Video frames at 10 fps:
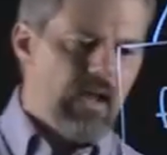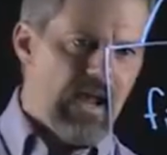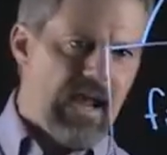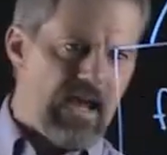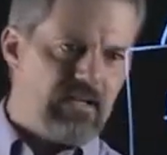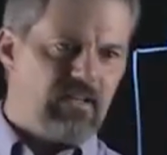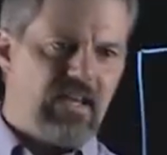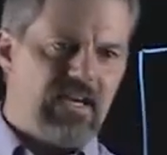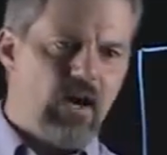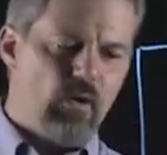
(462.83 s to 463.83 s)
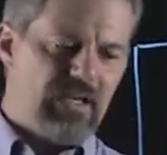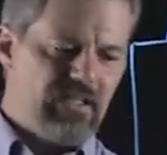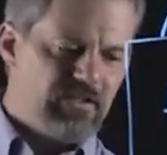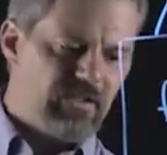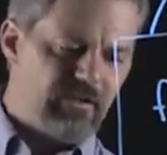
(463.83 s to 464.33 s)
And they go
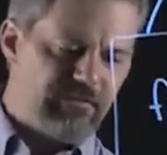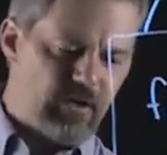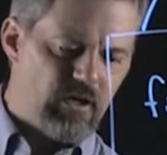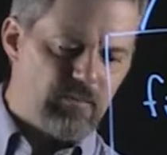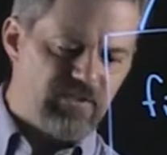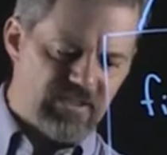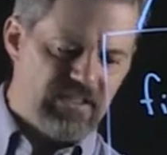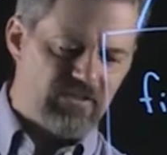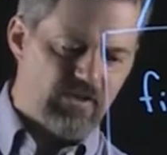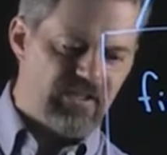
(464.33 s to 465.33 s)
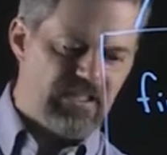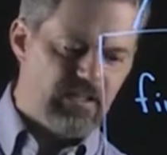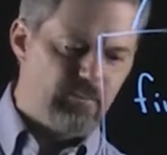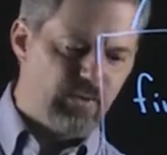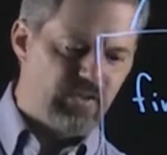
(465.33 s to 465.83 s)
into the firms. These are the
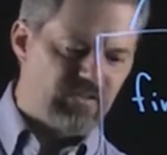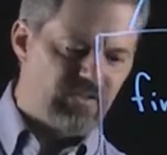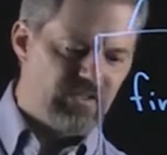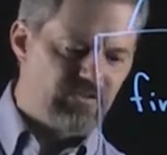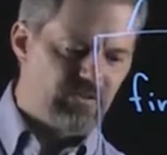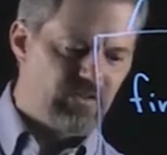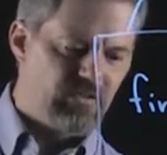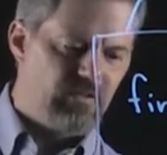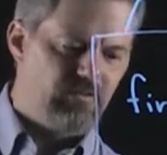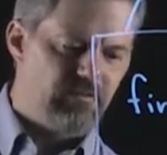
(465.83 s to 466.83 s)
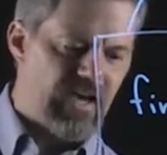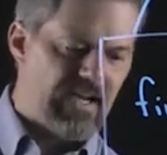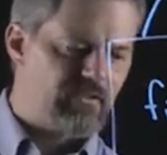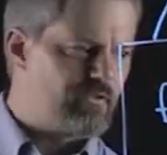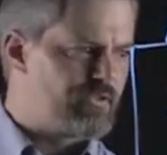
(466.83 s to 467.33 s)
inputs. These are the
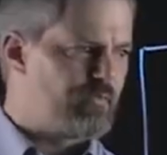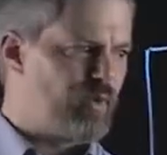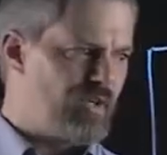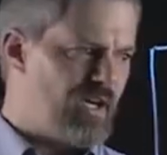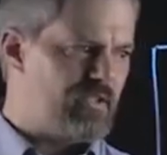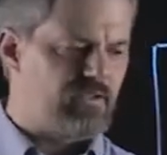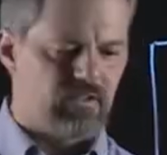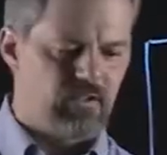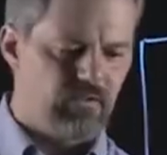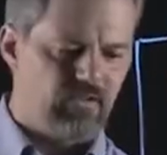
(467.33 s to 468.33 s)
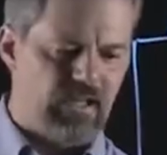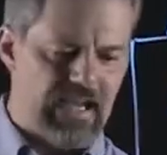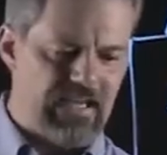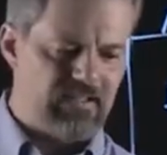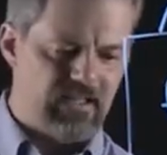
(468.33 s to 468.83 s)
factors of production, those
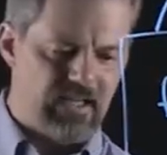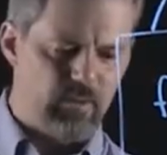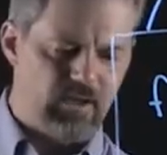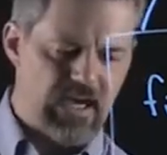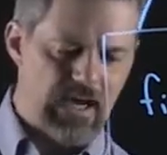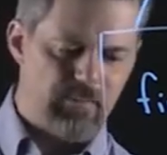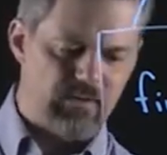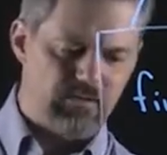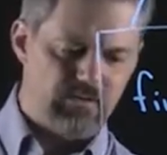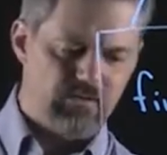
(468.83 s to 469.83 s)
land, labor, capital.